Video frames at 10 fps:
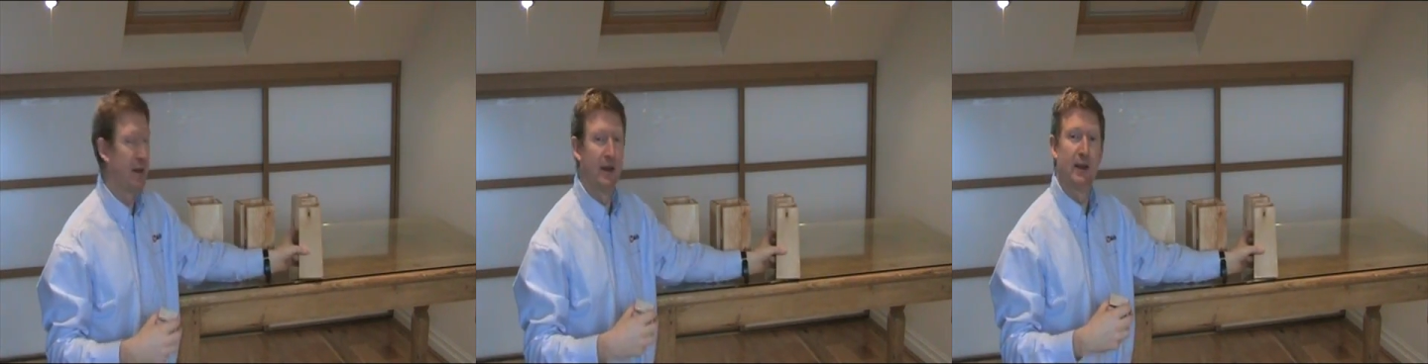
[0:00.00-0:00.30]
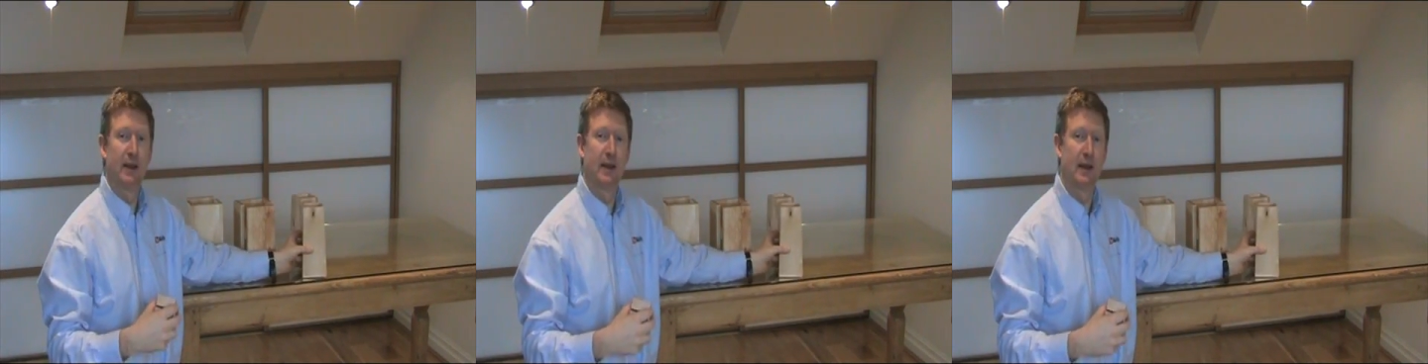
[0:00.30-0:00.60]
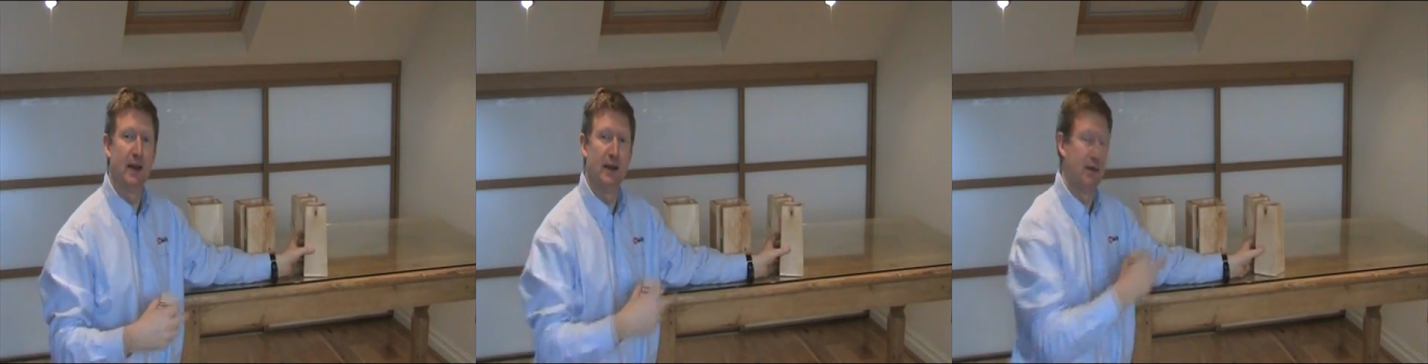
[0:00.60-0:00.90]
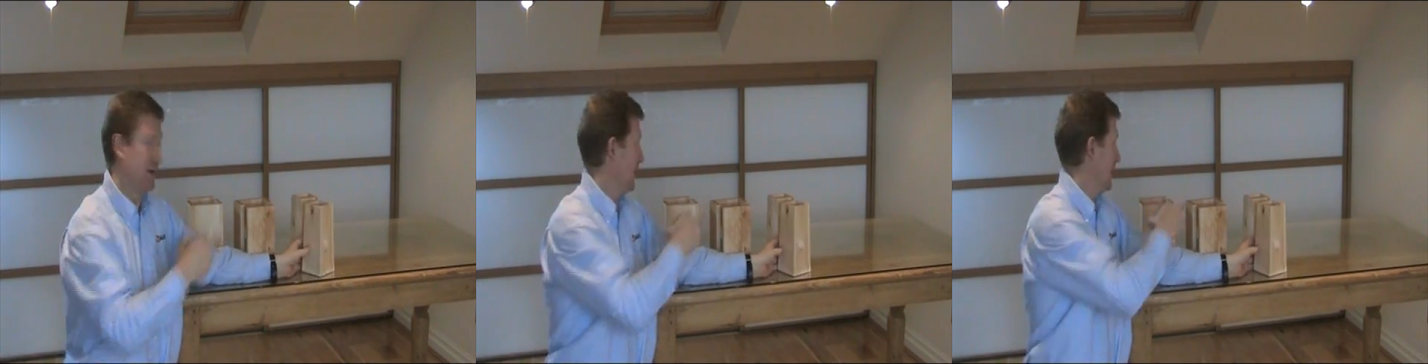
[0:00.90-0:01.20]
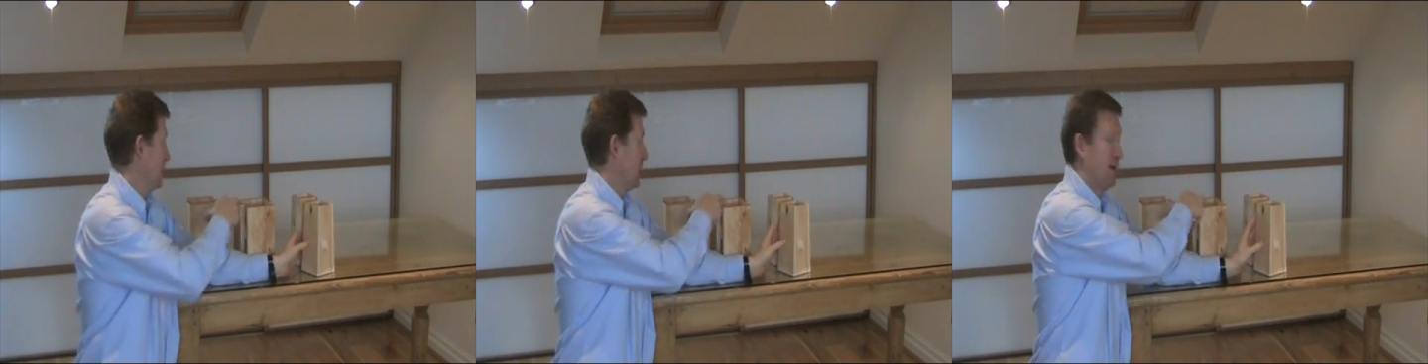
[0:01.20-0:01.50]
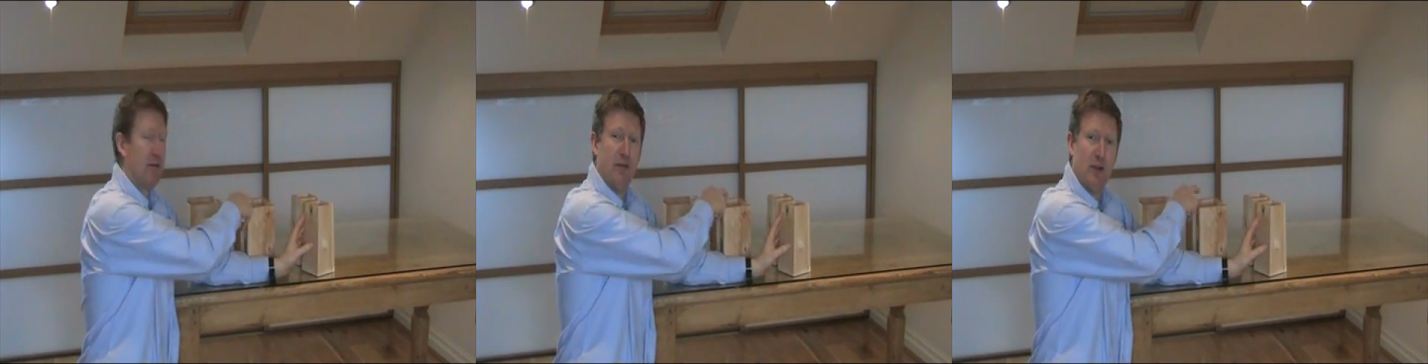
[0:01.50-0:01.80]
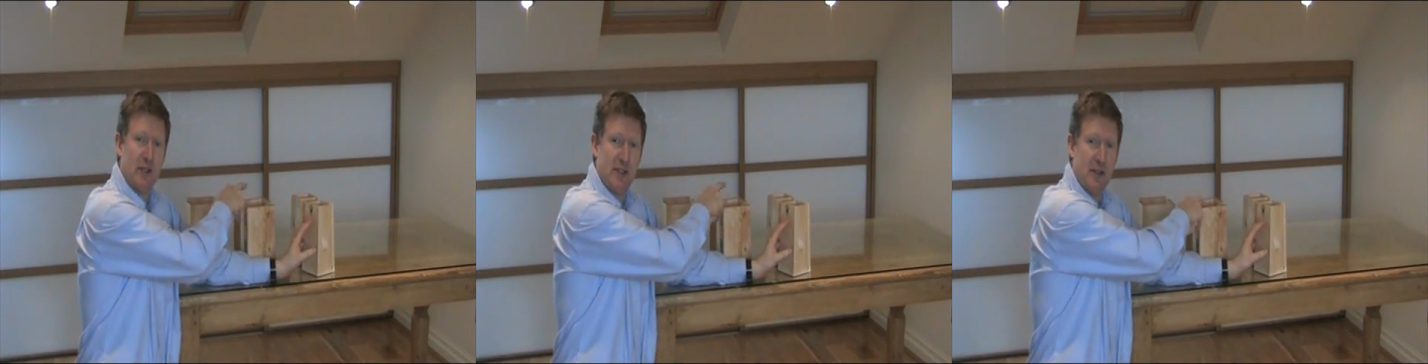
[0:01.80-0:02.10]
you don't
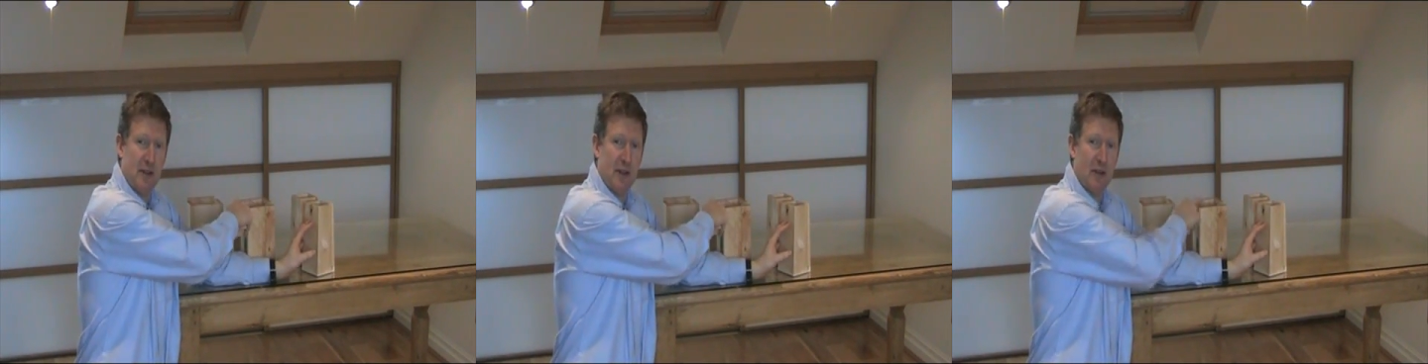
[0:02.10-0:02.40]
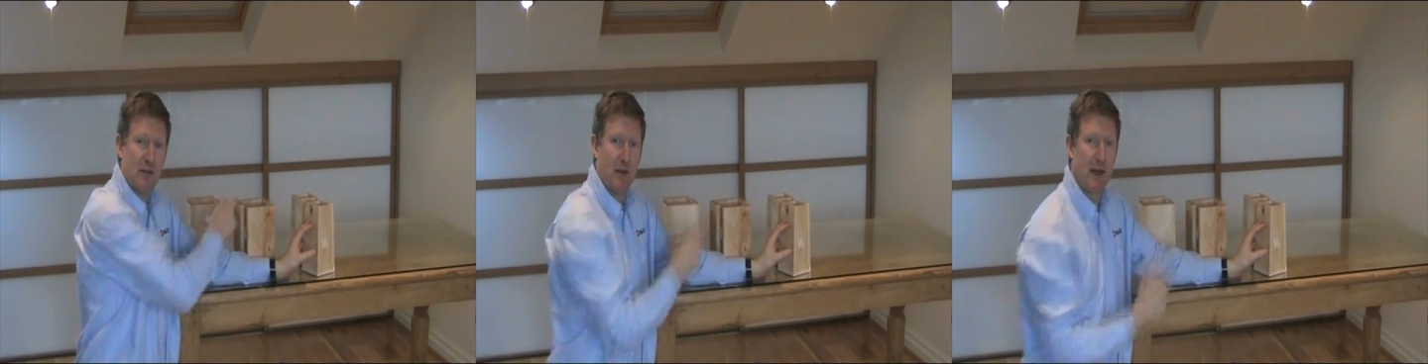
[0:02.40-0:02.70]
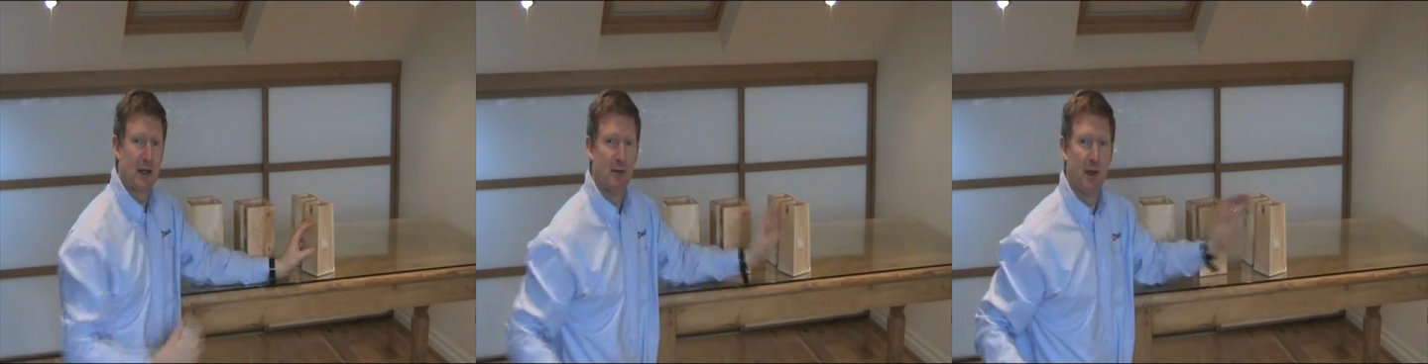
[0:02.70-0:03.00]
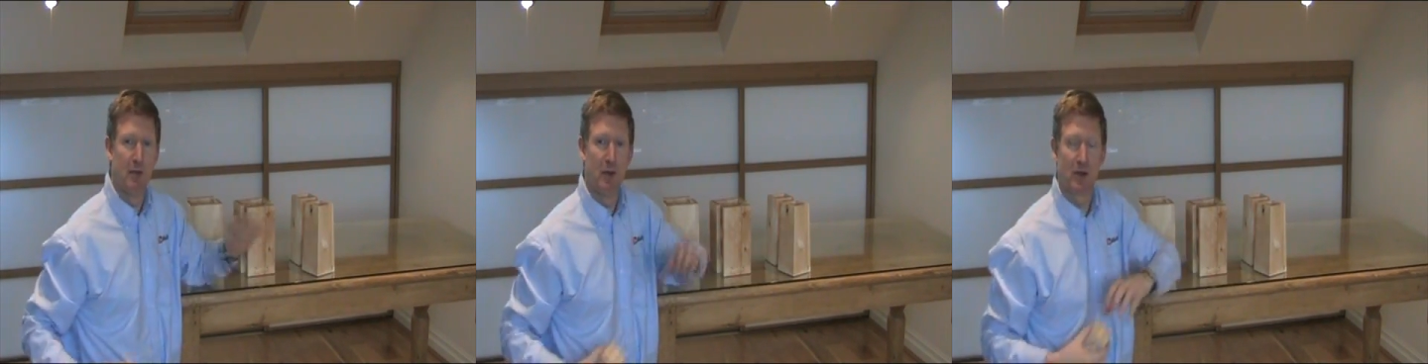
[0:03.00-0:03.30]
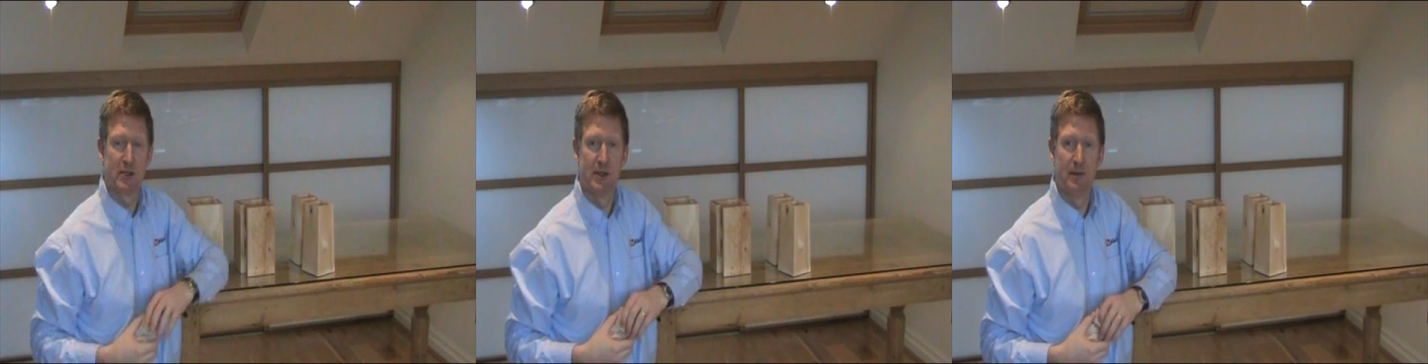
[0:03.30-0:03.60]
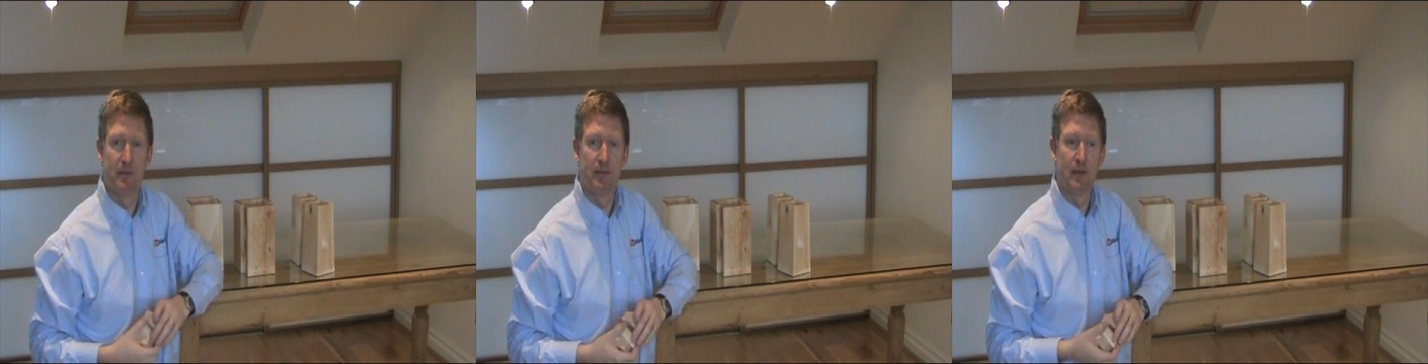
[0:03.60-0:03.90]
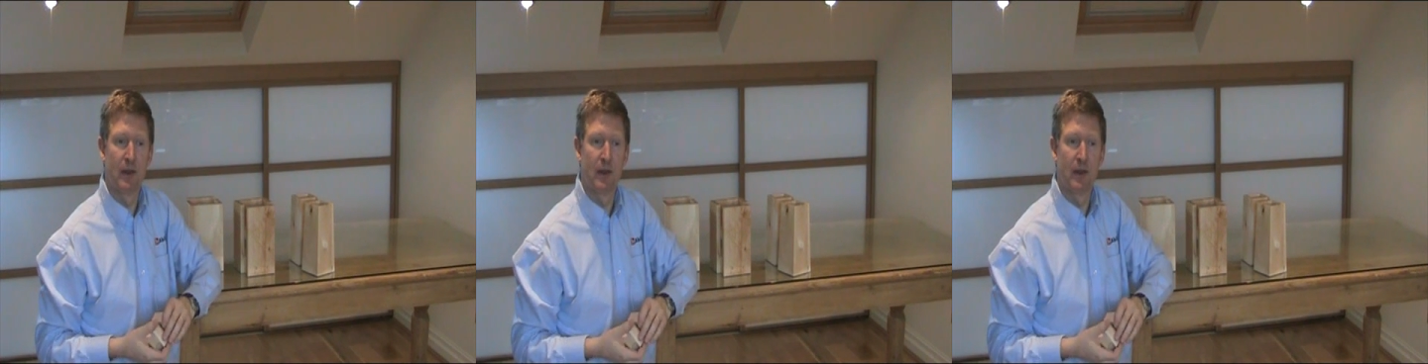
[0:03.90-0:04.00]
have the versatility of the Magnum Bed Blocks,